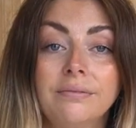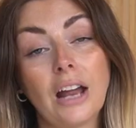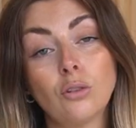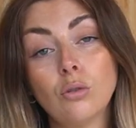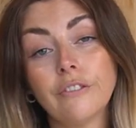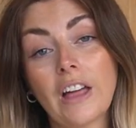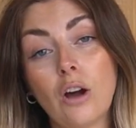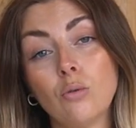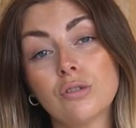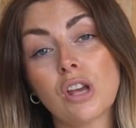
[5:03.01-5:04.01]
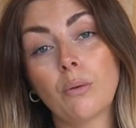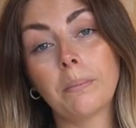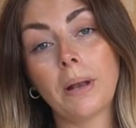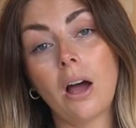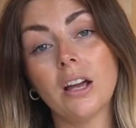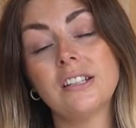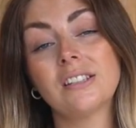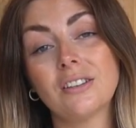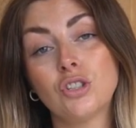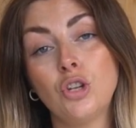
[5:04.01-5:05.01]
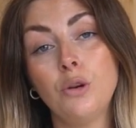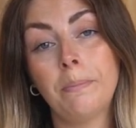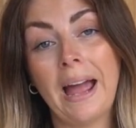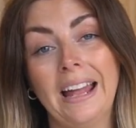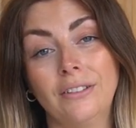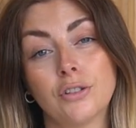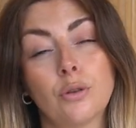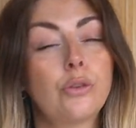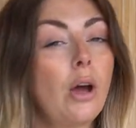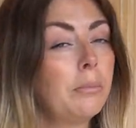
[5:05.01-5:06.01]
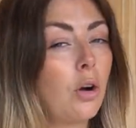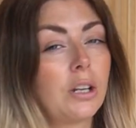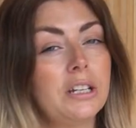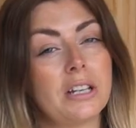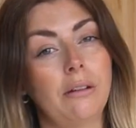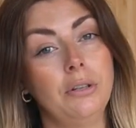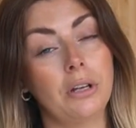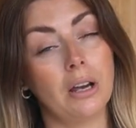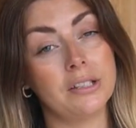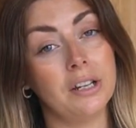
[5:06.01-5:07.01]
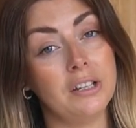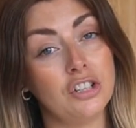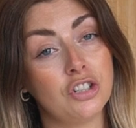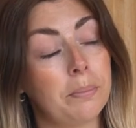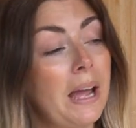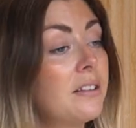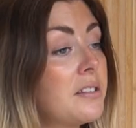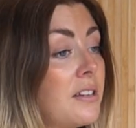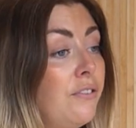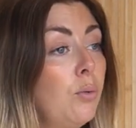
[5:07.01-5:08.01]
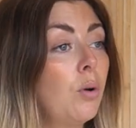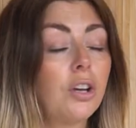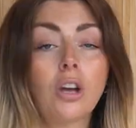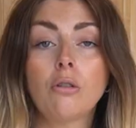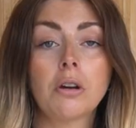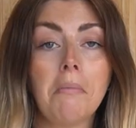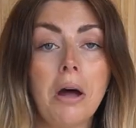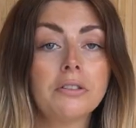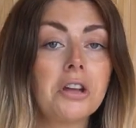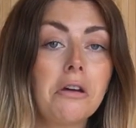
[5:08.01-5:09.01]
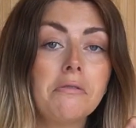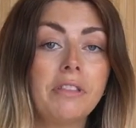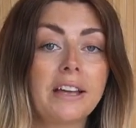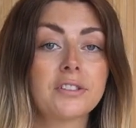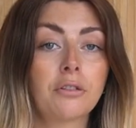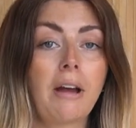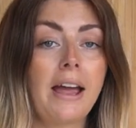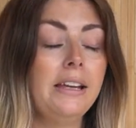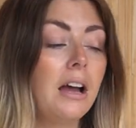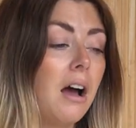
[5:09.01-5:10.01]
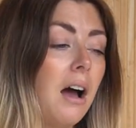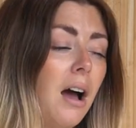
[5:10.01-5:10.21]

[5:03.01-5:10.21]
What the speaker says: And all of that also applies to pants, although I'm not going to tell you guys to ditch the pants. If you want to go commando, that's great.